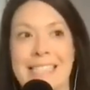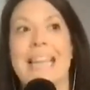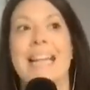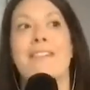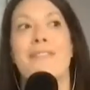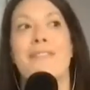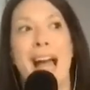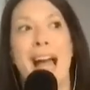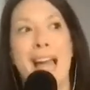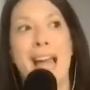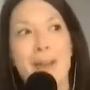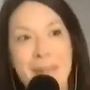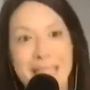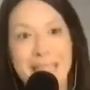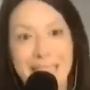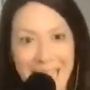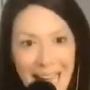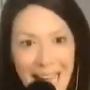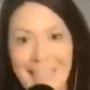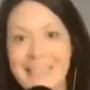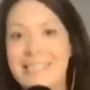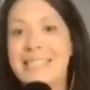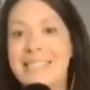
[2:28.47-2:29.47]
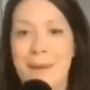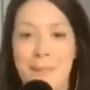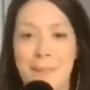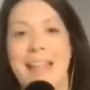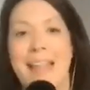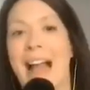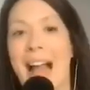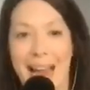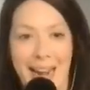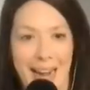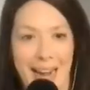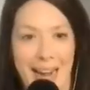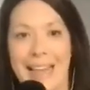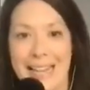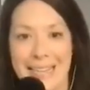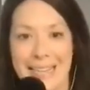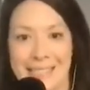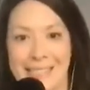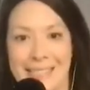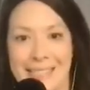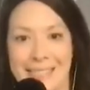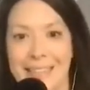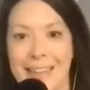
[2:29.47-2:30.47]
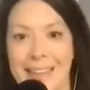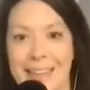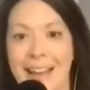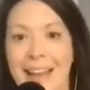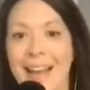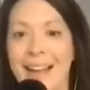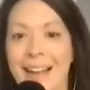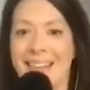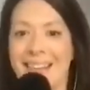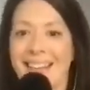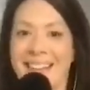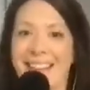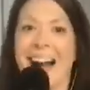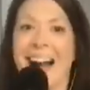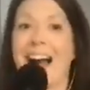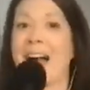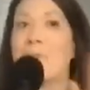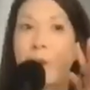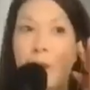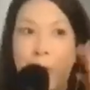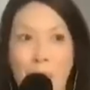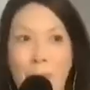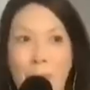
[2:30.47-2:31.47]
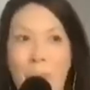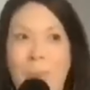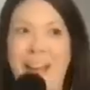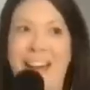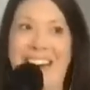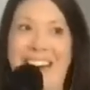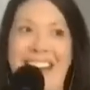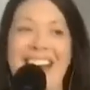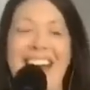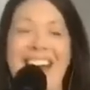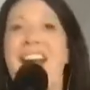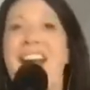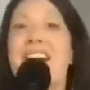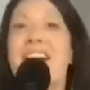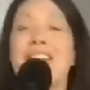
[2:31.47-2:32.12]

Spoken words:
Like if I don't get something out of this, I'm quitting